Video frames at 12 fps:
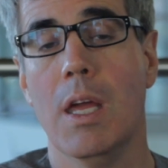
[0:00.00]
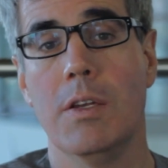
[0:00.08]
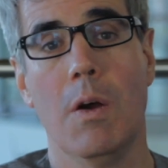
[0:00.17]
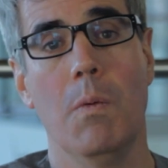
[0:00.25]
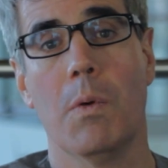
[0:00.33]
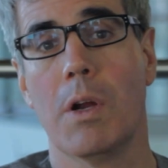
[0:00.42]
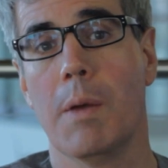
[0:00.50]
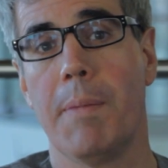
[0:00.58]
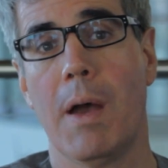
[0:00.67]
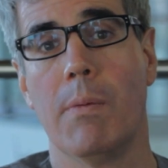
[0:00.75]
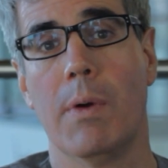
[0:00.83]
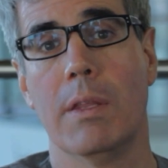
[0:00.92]
Don't worry
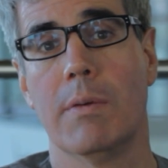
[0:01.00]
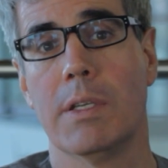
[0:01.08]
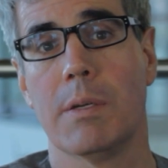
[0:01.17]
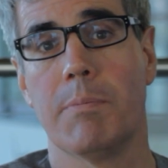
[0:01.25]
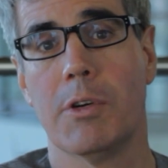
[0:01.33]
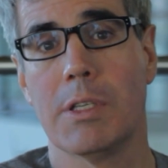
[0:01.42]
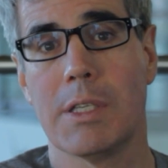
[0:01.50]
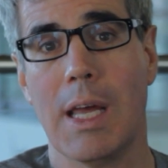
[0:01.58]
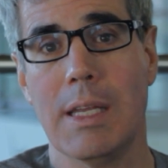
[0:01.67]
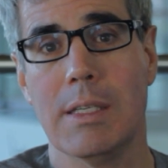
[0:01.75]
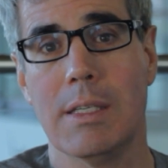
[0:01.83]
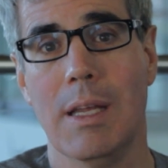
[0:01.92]
about whether it's a
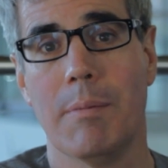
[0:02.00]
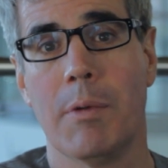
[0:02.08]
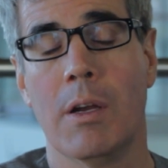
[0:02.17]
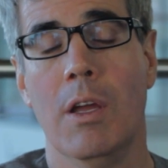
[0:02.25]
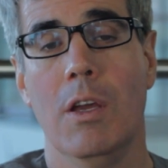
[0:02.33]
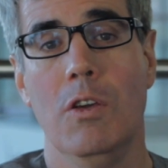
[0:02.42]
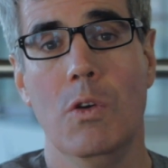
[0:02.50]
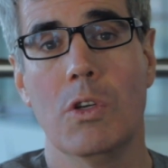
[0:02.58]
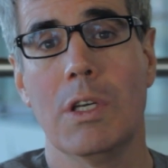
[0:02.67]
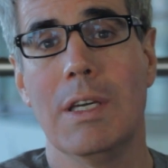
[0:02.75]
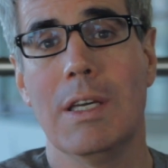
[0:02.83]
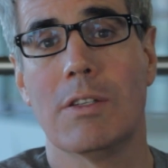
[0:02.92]
precise number.
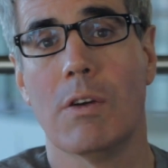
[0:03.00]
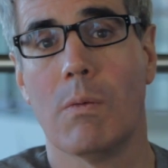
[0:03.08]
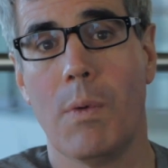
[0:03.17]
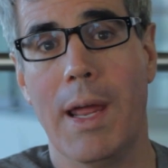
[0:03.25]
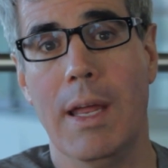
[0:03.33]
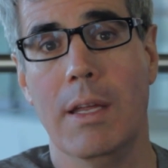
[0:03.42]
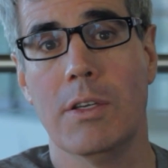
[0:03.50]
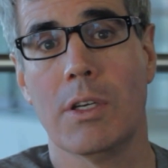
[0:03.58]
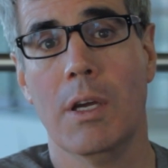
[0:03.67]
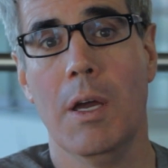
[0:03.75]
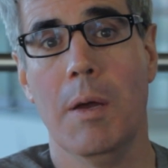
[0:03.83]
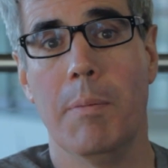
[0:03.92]
Usually it's a
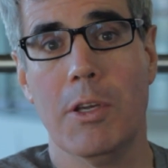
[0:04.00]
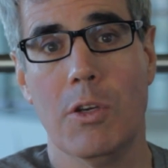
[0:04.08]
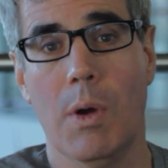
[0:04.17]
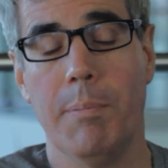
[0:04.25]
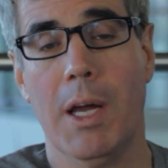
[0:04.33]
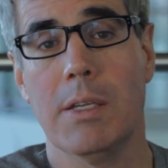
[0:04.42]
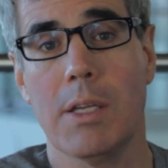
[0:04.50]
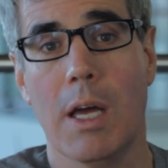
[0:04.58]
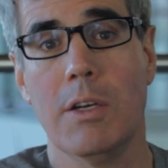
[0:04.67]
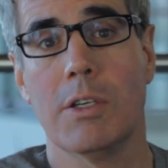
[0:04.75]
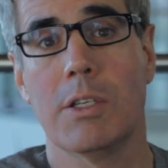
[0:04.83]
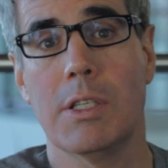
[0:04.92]
range, but you must
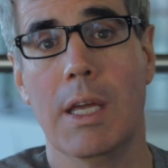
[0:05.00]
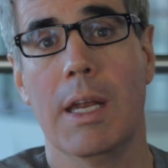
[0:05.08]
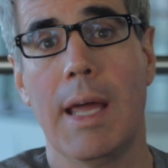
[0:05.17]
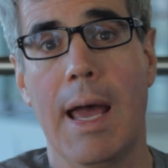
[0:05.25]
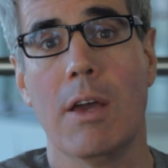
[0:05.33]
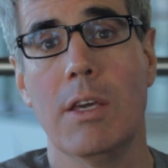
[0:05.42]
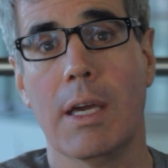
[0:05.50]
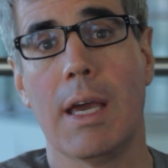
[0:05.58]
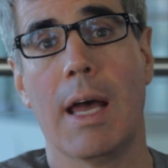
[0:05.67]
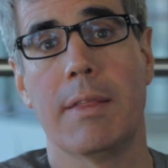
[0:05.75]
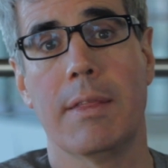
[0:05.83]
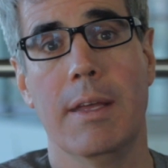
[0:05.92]
understand how you
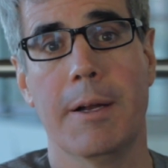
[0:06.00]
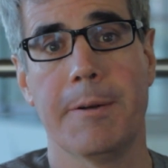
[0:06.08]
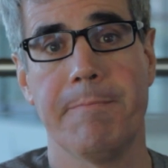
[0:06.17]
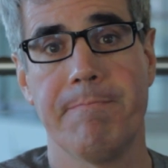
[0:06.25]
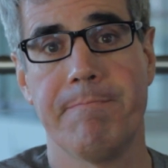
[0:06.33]
got there.